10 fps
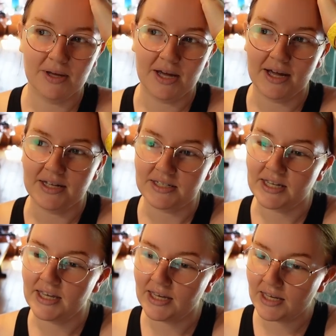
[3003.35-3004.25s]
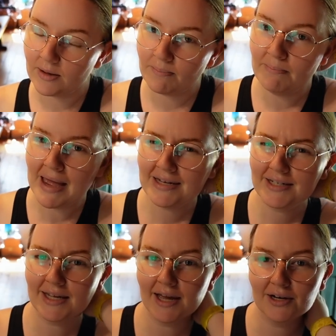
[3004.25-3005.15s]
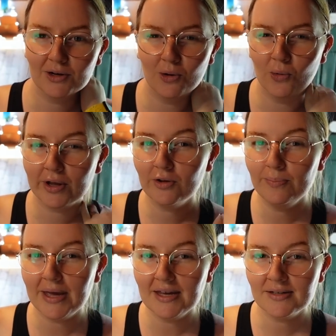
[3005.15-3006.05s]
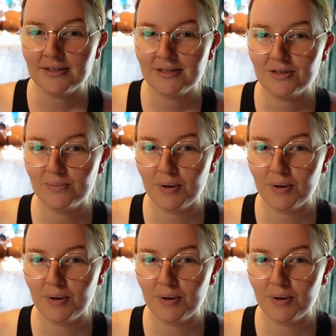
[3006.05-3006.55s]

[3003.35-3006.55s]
because he meant to get an oil-based